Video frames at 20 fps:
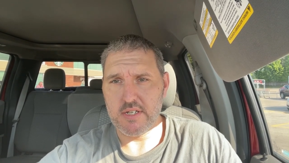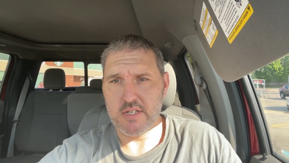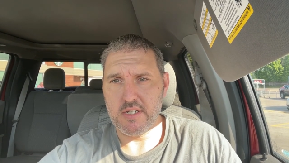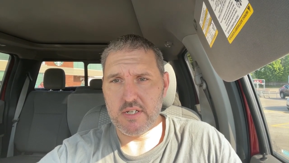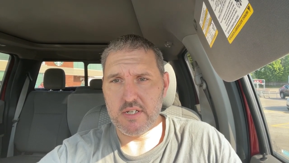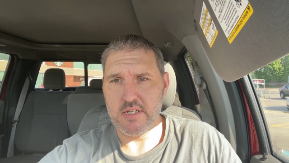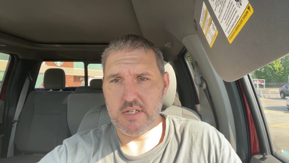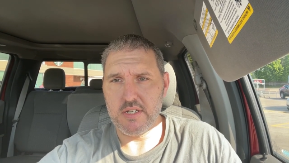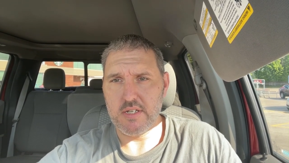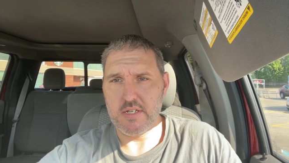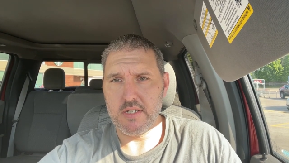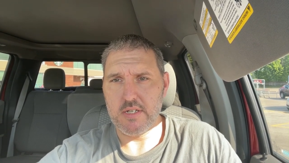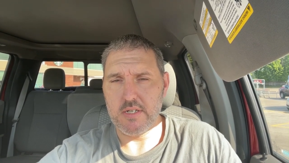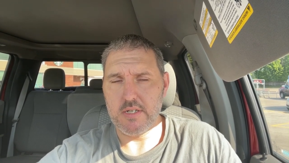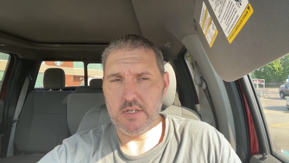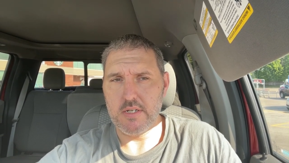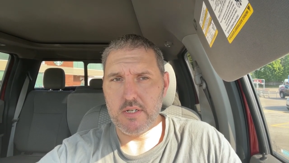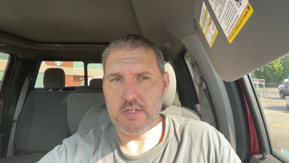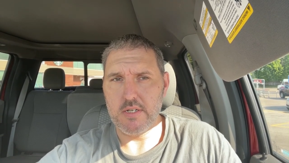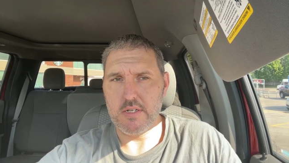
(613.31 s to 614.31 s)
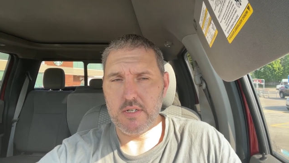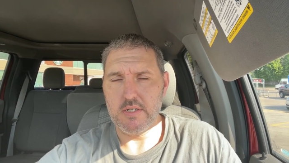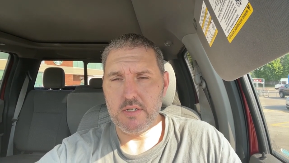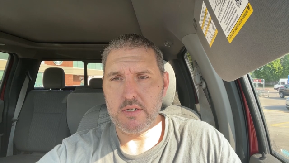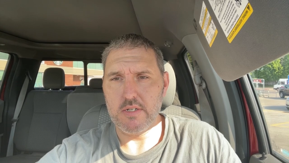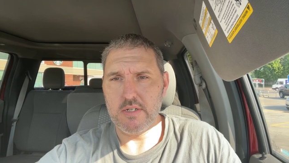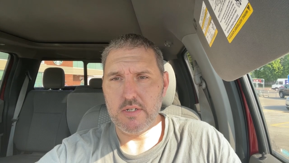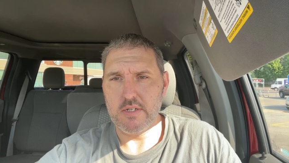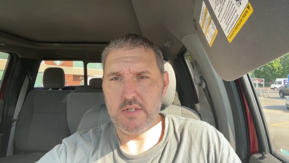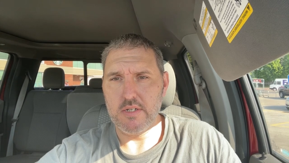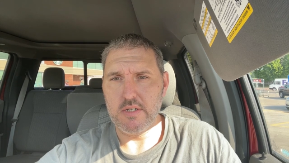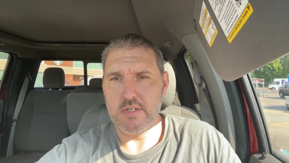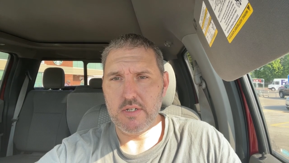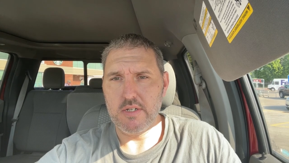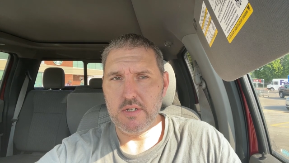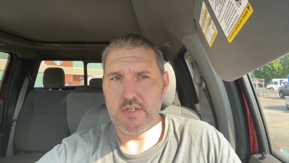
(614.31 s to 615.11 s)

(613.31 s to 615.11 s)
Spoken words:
(silence)